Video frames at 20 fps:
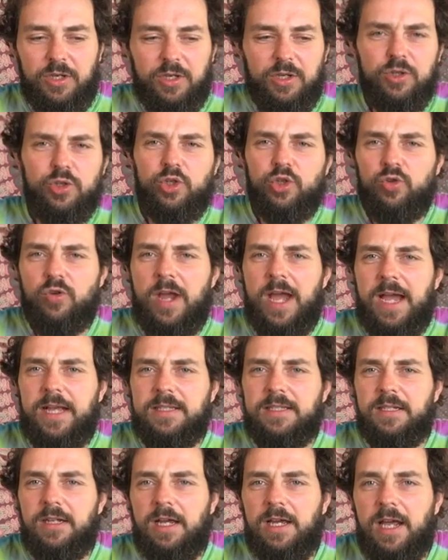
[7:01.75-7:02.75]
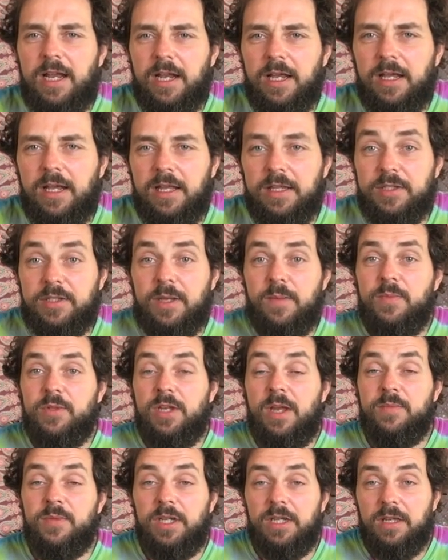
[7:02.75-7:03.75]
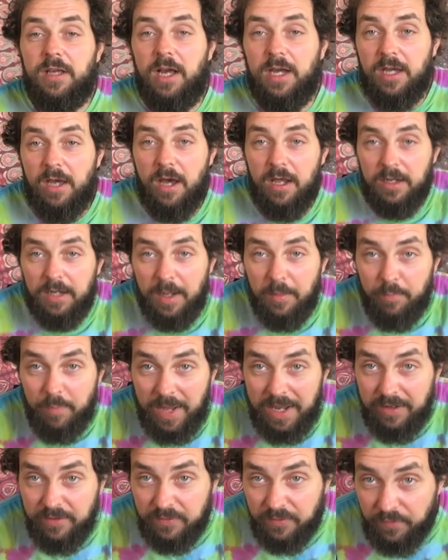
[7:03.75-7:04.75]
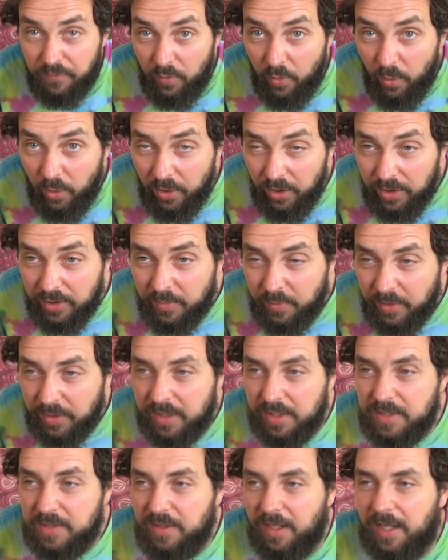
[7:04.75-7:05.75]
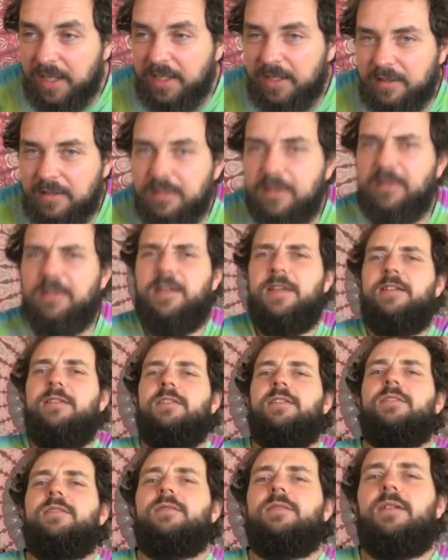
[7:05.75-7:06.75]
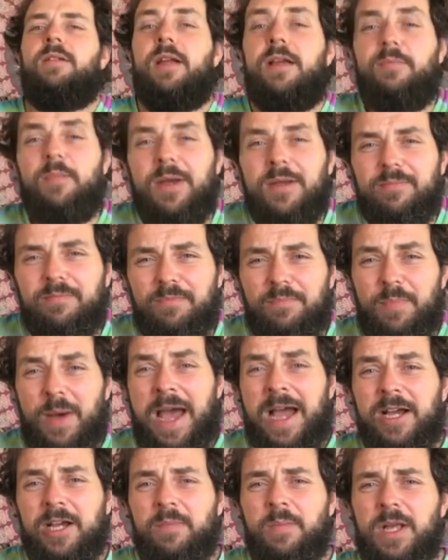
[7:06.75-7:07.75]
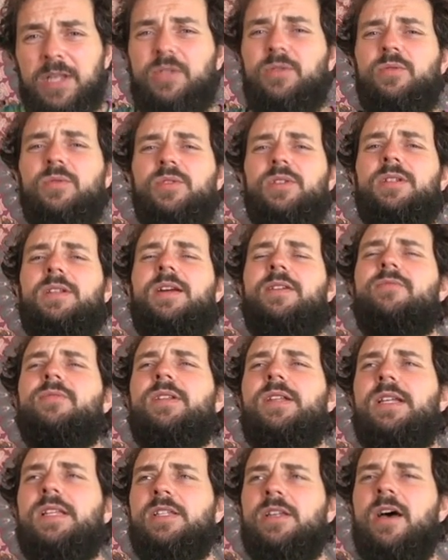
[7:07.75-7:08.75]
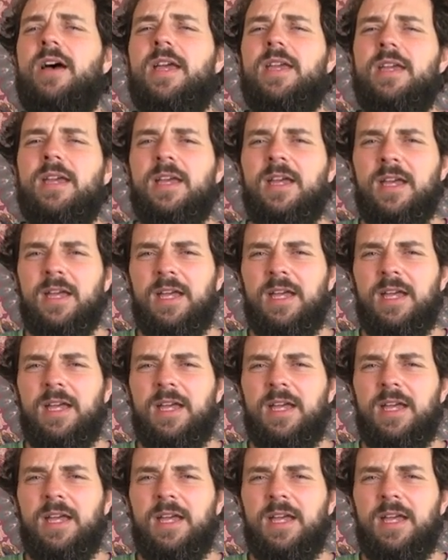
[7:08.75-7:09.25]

contract, and sometimes I can't like bend forward because like my back muscles are like really tight.